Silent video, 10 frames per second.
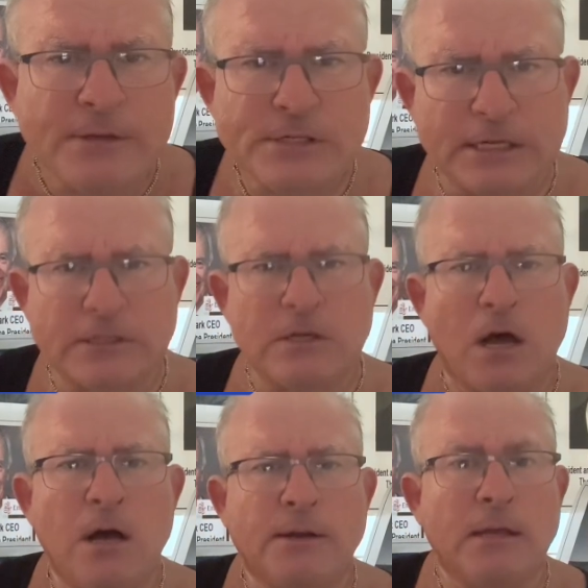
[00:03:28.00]
sits
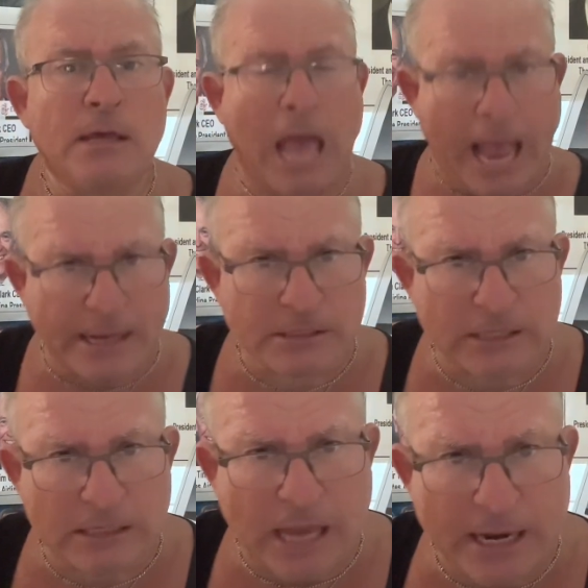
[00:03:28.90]
on
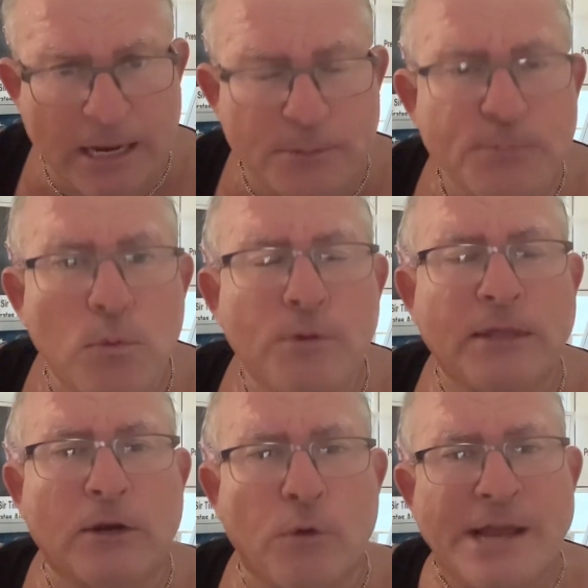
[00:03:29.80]
ANSI ANAP's board
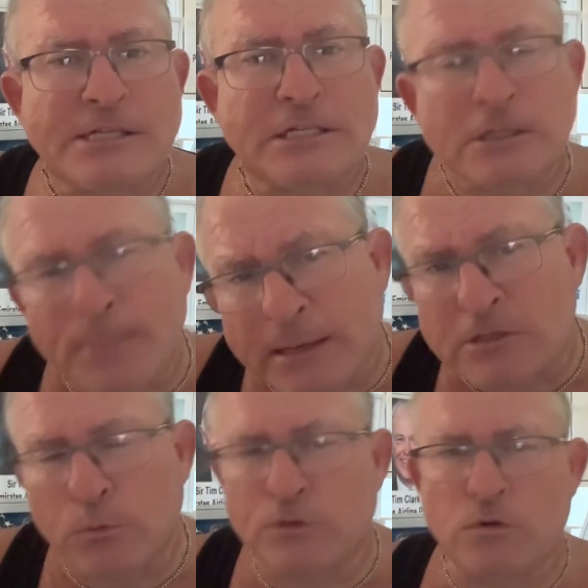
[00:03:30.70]
that grants,
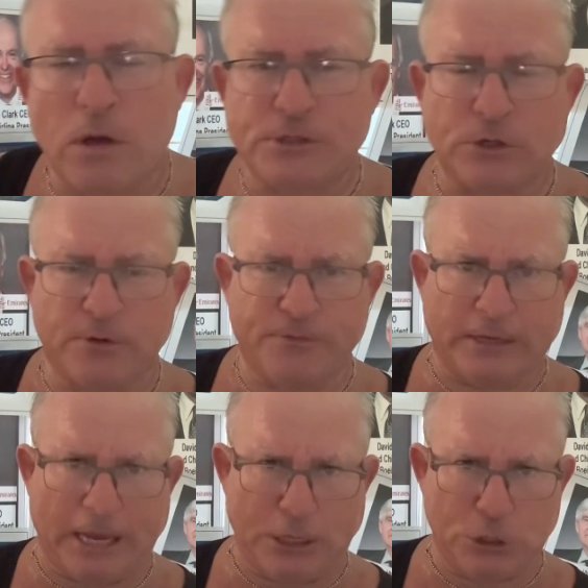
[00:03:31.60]
suspends, and withdraws
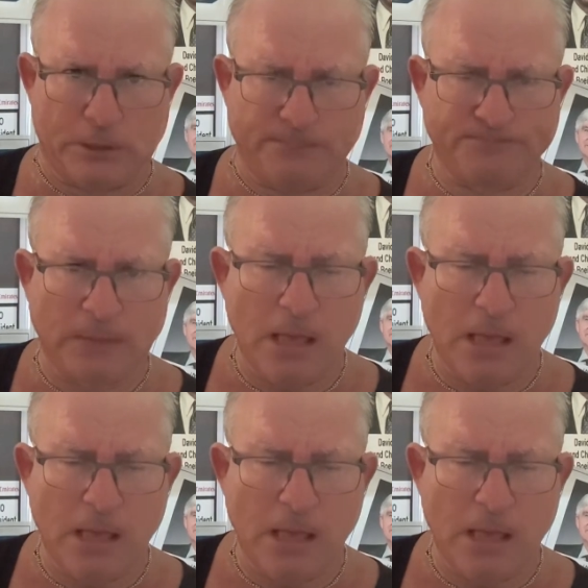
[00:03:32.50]
certification.